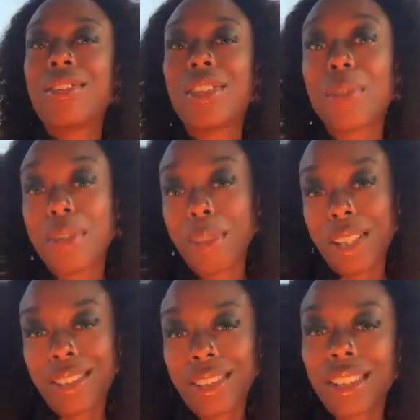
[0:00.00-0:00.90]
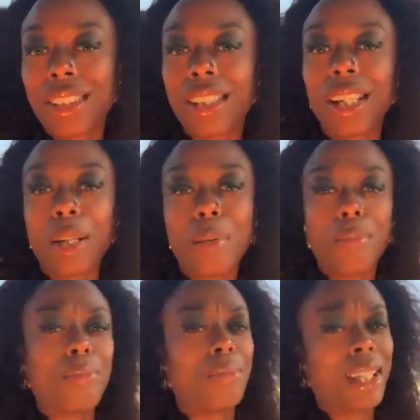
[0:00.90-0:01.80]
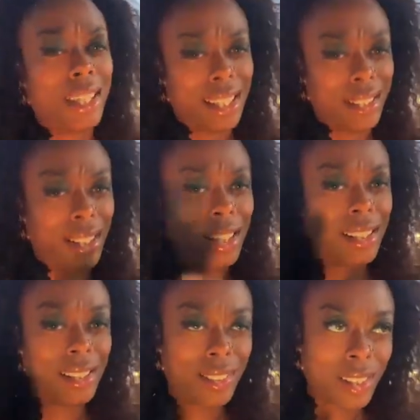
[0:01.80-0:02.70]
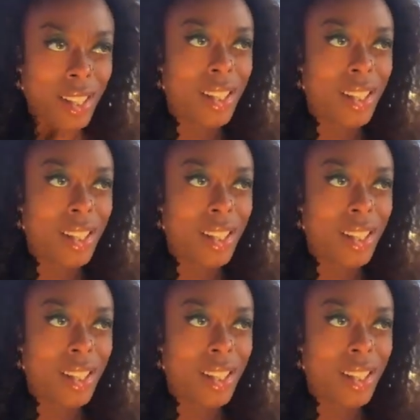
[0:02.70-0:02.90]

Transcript: much to do with me. Either in,